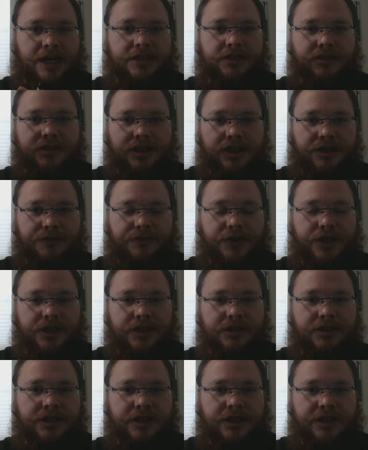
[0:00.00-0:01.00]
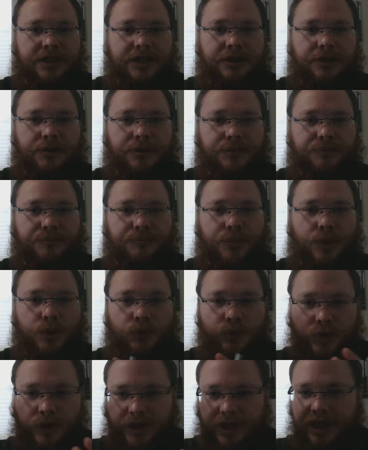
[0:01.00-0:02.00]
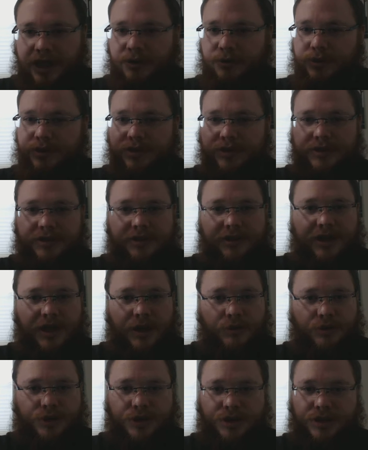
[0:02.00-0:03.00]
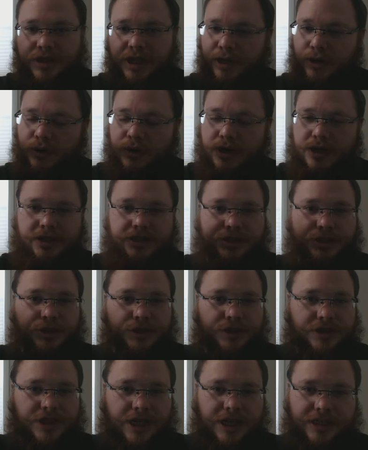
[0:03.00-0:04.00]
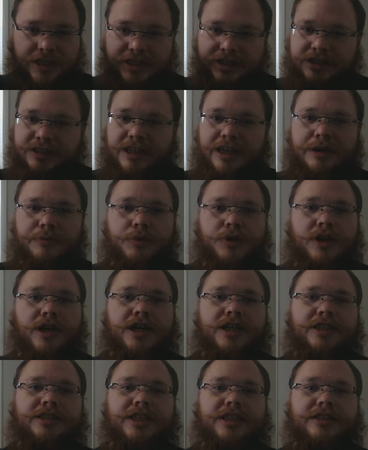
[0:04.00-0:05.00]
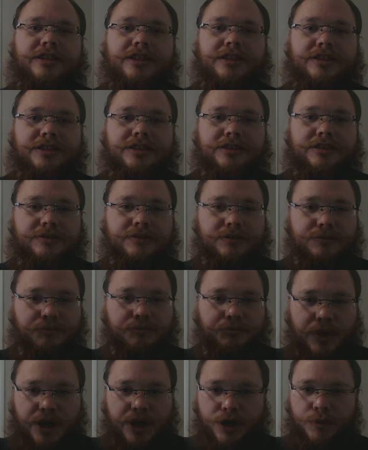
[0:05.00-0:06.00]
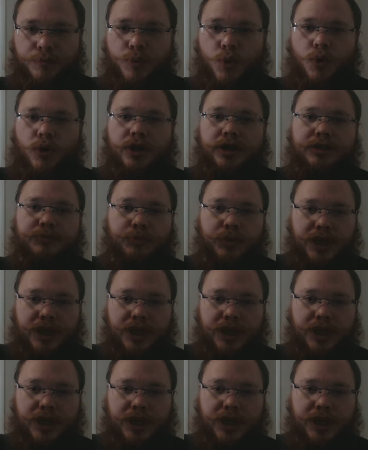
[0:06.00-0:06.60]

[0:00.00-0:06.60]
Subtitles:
back to living. But really, I was just like, all right, let's just kind of stabilize at this better point.